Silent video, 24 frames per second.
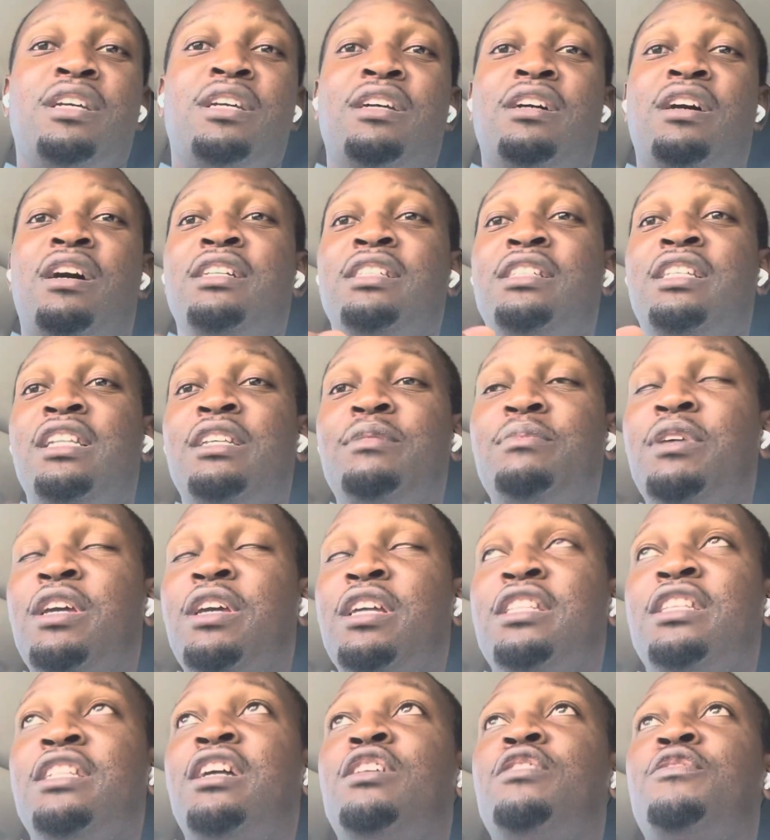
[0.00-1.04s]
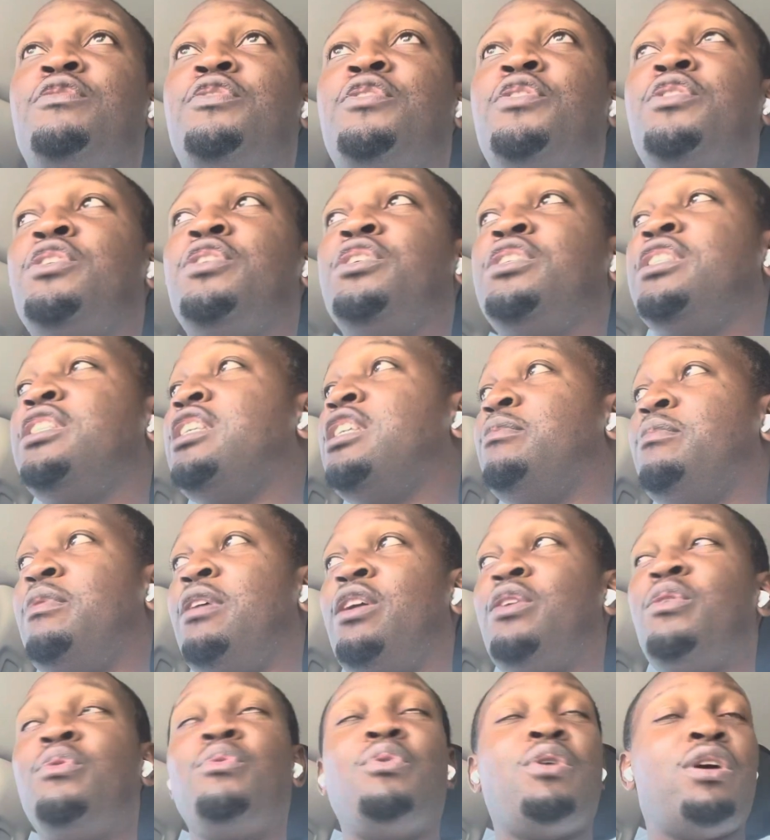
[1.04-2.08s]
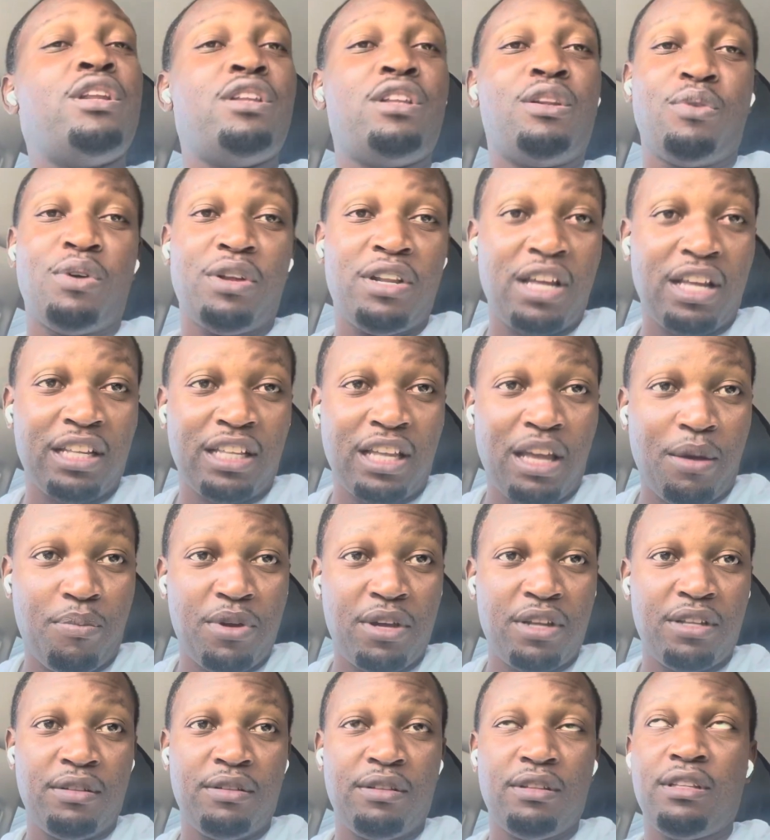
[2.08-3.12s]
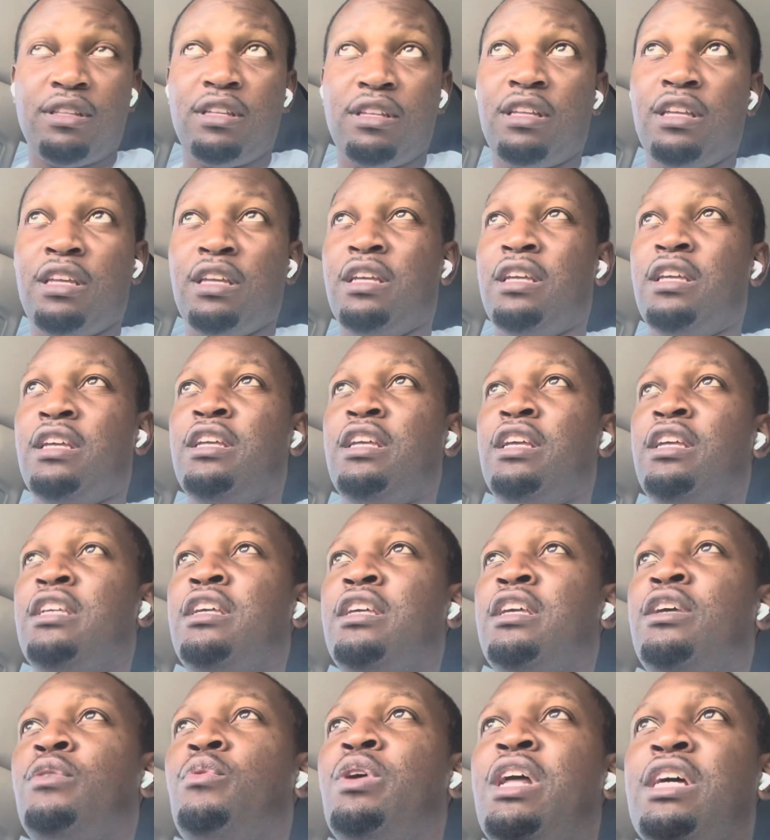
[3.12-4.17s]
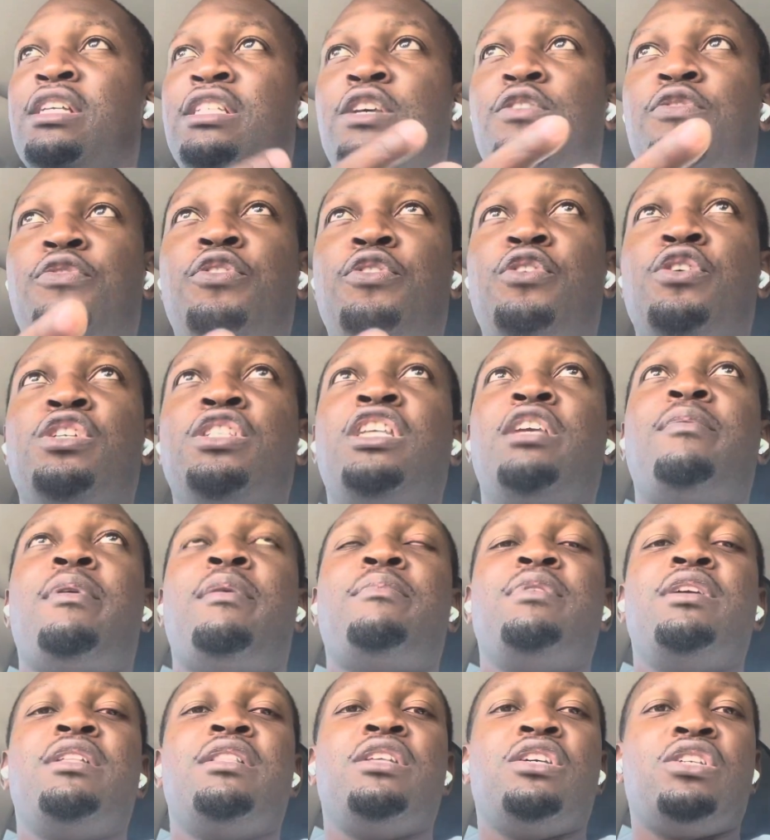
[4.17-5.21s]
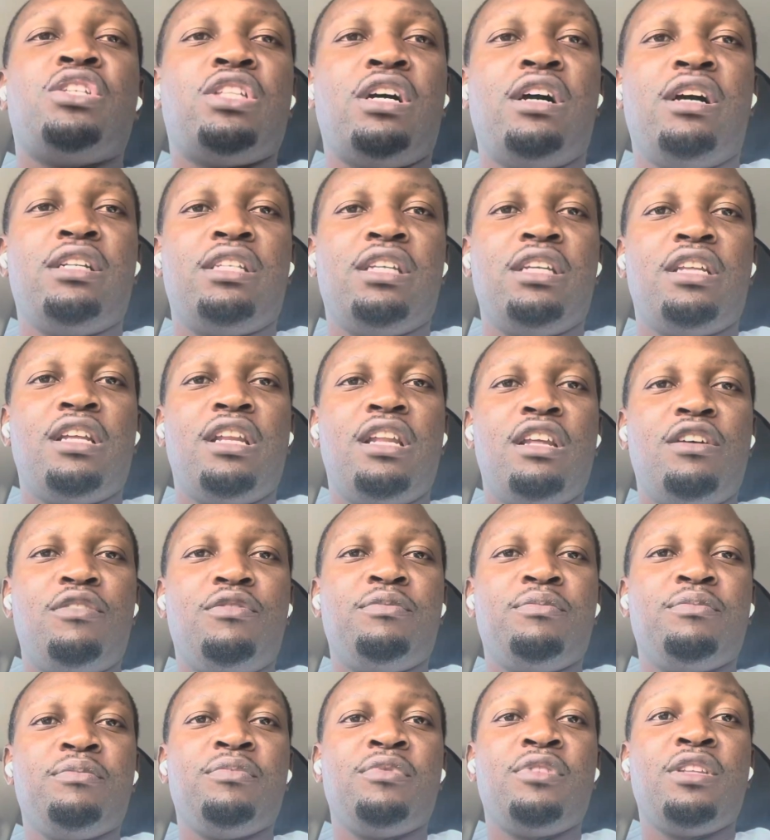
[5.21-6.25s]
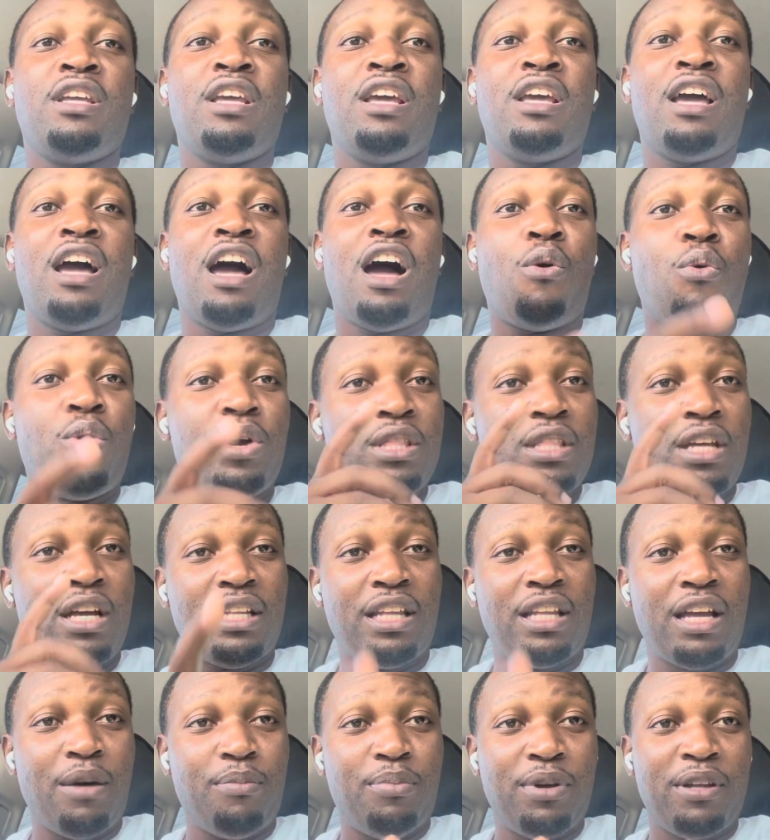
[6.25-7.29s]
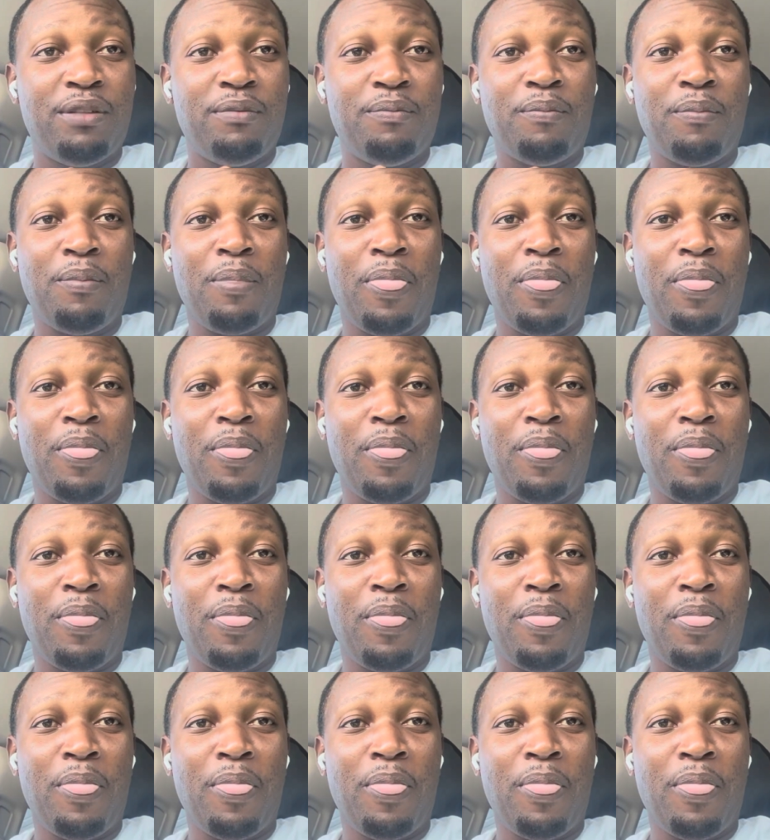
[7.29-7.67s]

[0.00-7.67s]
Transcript: until him get into the first team. And when that happen, when I say first team, I mean the starting 11. And when that happen,